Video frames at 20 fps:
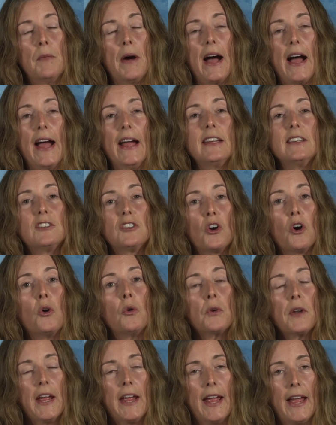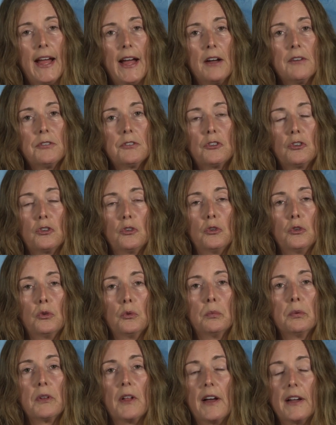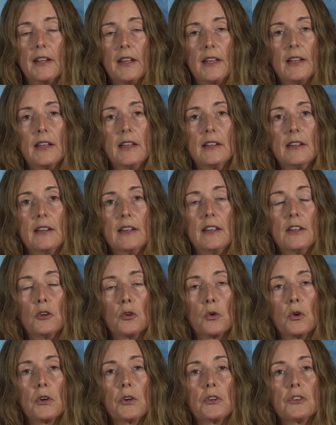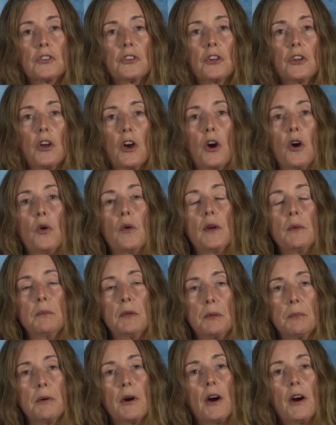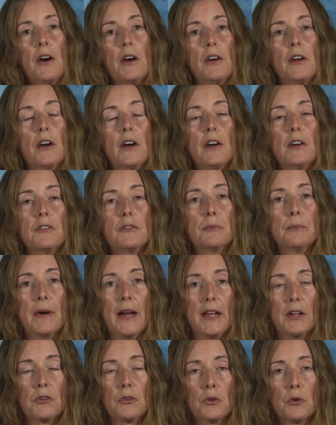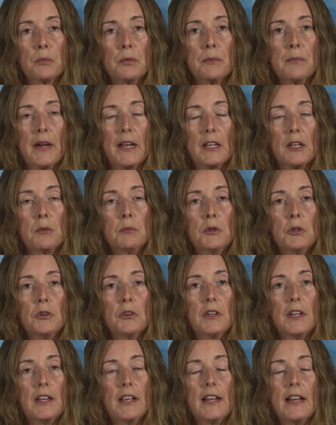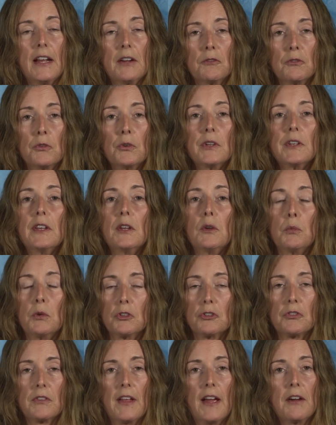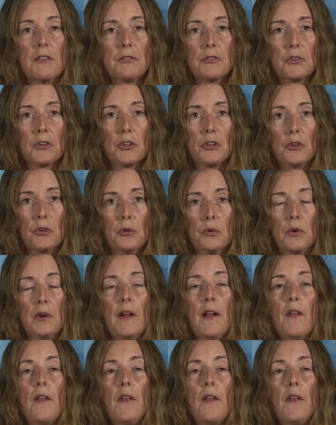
I don't have to plug in order to go and be part of my group and my community, and I really wish that for you.